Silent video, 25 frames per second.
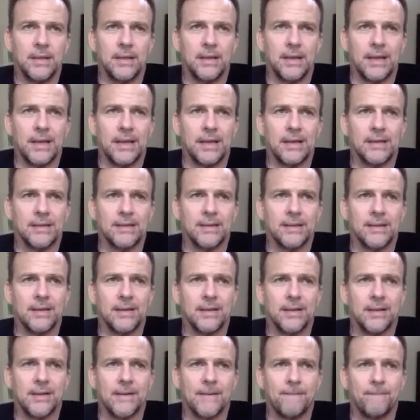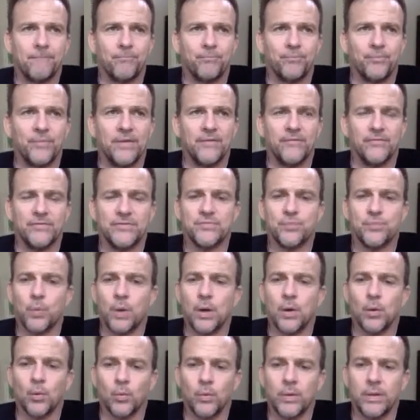And uh, if it's
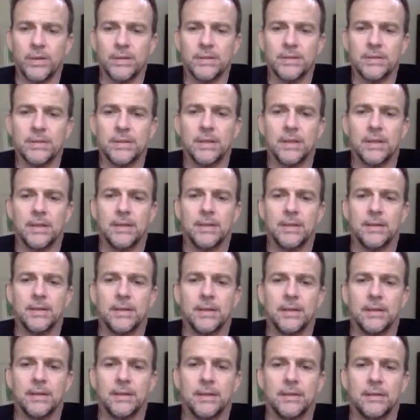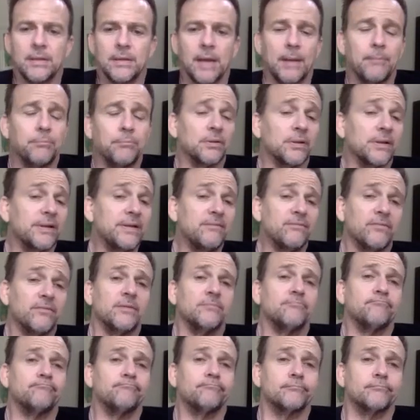well written, I believe it.